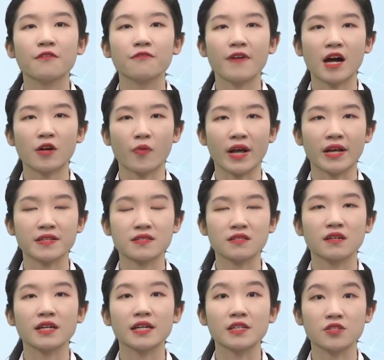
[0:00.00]
pharynx,
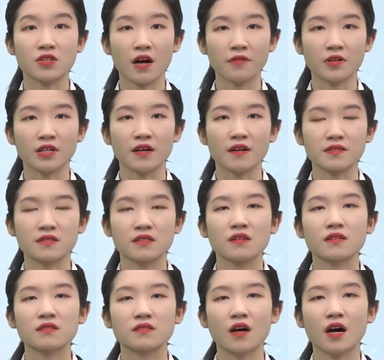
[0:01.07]
esophagus,
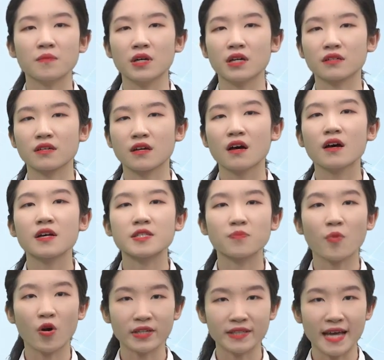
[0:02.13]
stomach,
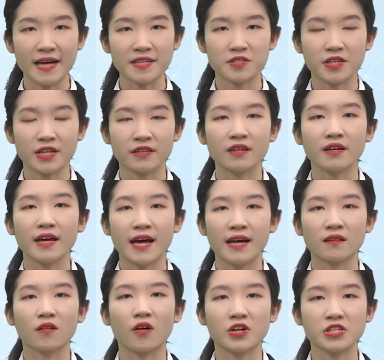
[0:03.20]
small intestine,
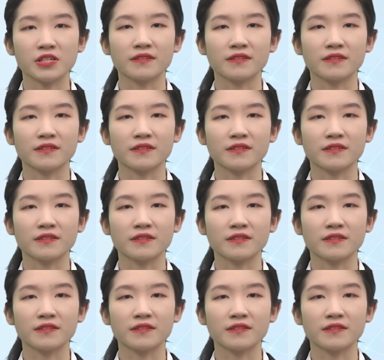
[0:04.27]
and large